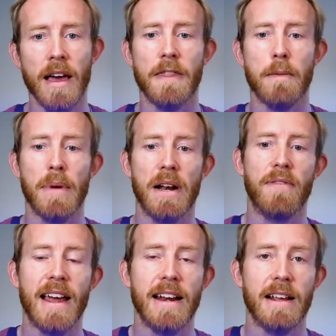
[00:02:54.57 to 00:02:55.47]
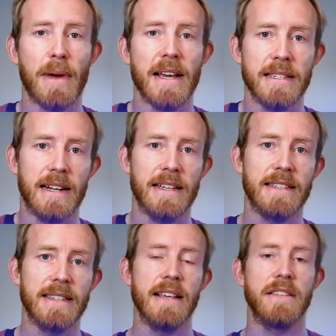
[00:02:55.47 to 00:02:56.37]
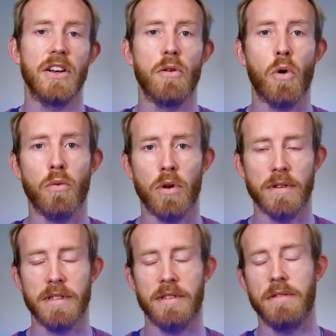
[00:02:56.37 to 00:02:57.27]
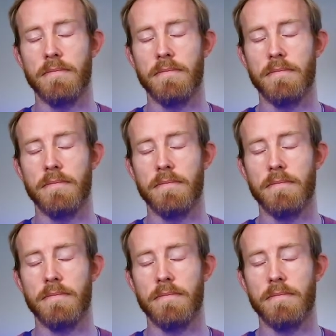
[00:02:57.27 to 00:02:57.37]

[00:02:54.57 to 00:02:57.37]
then the bill of lading basically says, what's